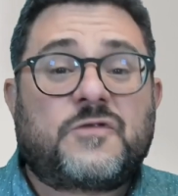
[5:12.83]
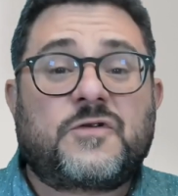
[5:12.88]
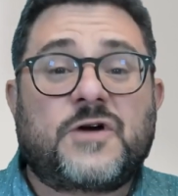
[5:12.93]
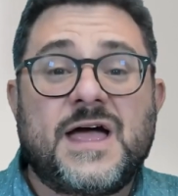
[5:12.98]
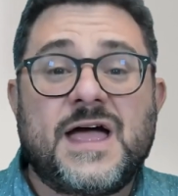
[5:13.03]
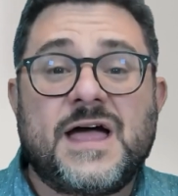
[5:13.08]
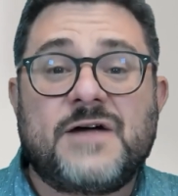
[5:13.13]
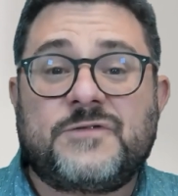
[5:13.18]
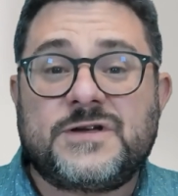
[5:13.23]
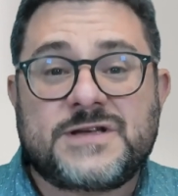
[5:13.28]

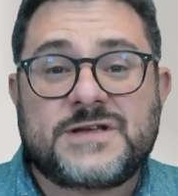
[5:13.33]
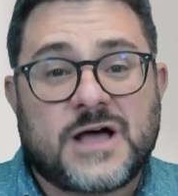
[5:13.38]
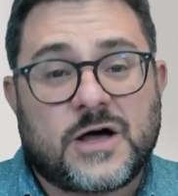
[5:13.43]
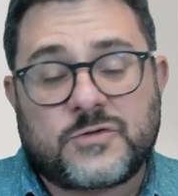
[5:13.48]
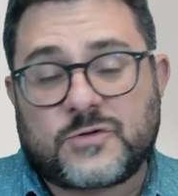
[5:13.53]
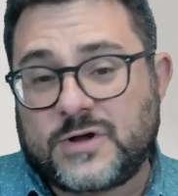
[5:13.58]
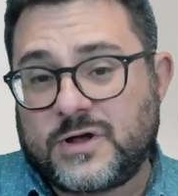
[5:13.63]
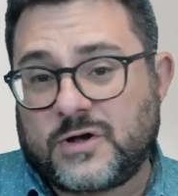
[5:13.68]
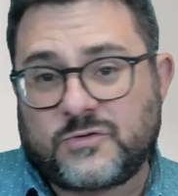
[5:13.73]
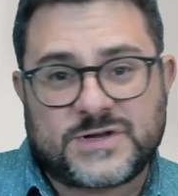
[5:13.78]
for every
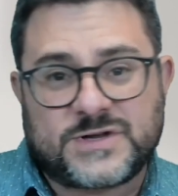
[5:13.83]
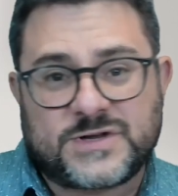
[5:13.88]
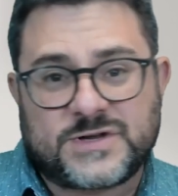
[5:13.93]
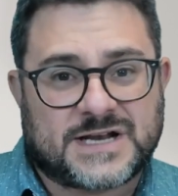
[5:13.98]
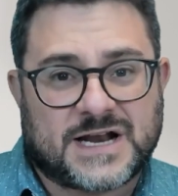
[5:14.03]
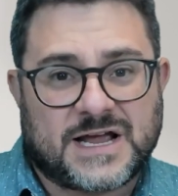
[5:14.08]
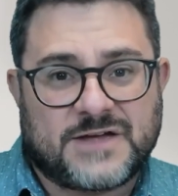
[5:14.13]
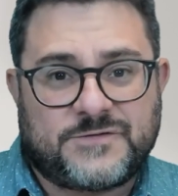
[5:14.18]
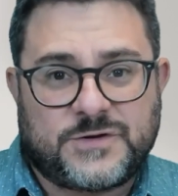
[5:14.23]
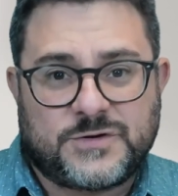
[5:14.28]
other
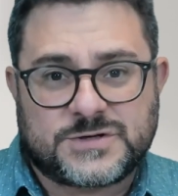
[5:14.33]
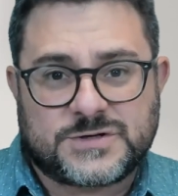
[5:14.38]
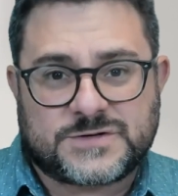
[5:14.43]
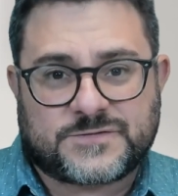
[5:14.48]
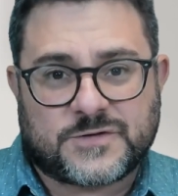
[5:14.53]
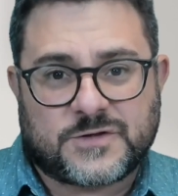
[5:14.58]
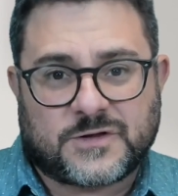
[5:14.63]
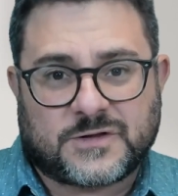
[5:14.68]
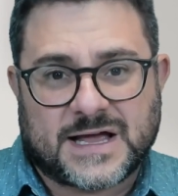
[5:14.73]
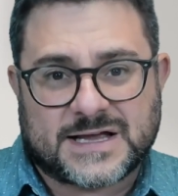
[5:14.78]
illness that I've
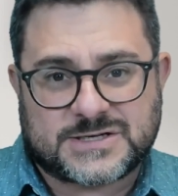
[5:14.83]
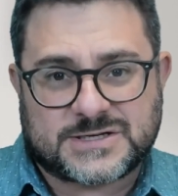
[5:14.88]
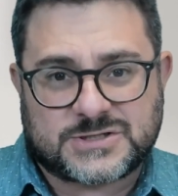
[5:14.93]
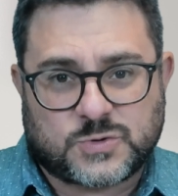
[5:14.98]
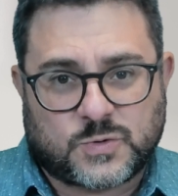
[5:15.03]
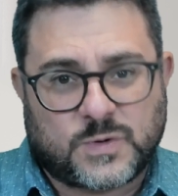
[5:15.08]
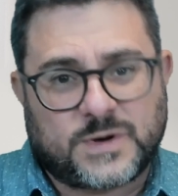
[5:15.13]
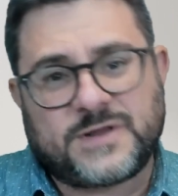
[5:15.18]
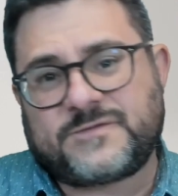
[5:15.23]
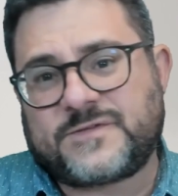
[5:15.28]
used for the
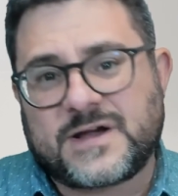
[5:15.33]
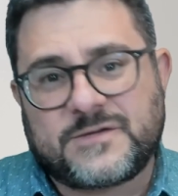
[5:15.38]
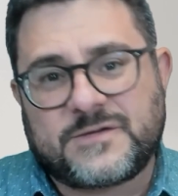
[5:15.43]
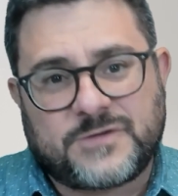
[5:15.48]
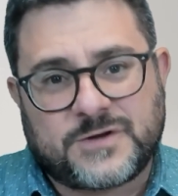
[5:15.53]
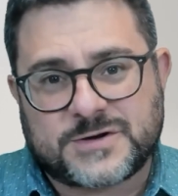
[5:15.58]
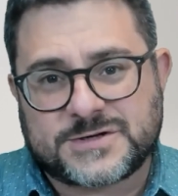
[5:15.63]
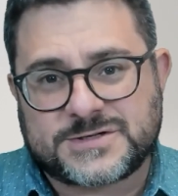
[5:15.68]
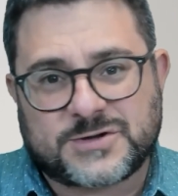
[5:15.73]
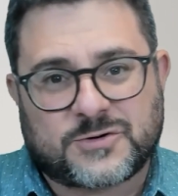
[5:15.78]
last
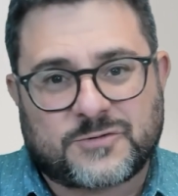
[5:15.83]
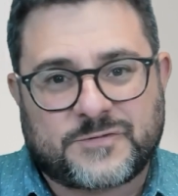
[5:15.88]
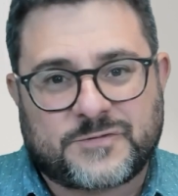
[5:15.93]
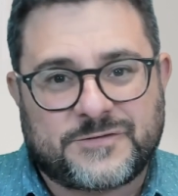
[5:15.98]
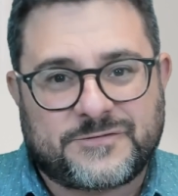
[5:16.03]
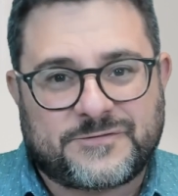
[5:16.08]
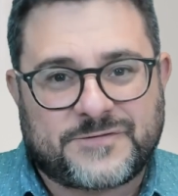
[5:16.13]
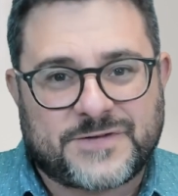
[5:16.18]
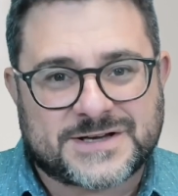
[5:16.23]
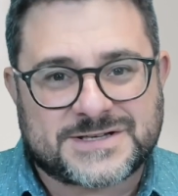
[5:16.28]
25 years that are
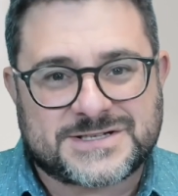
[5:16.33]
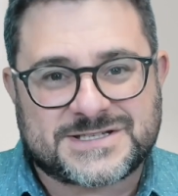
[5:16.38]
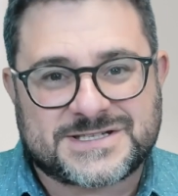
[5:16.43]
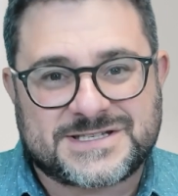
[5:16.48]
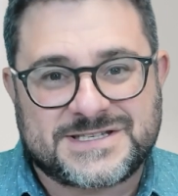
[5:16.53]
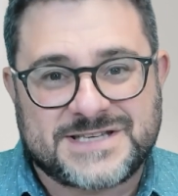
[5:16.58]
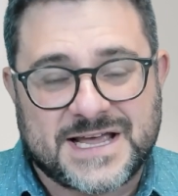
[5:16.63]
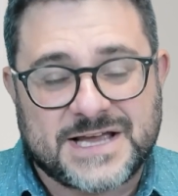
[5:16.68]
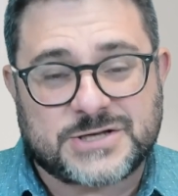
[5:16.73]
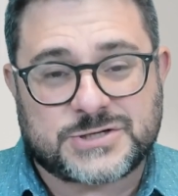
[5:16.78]
of
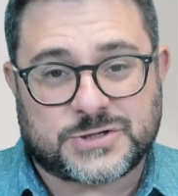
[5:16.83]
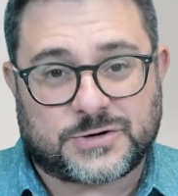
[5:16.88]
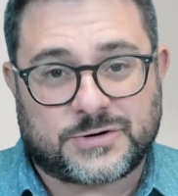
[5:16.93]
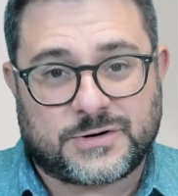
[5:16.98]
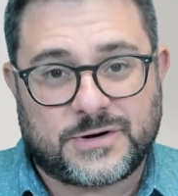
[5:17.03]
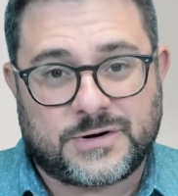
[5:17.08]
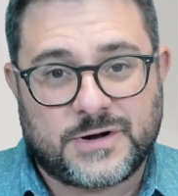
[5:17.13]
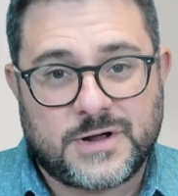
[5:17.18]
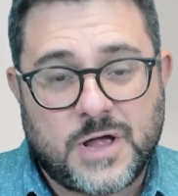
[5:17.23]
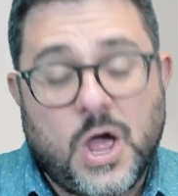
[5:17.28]
infectious
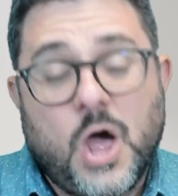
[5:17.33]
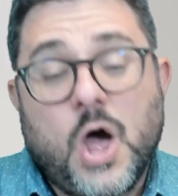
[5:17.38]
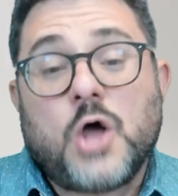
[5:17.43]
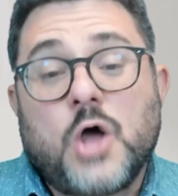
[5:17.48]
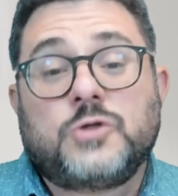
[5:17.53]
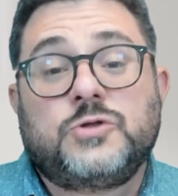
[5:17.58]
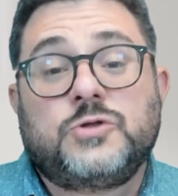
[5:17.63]
nature,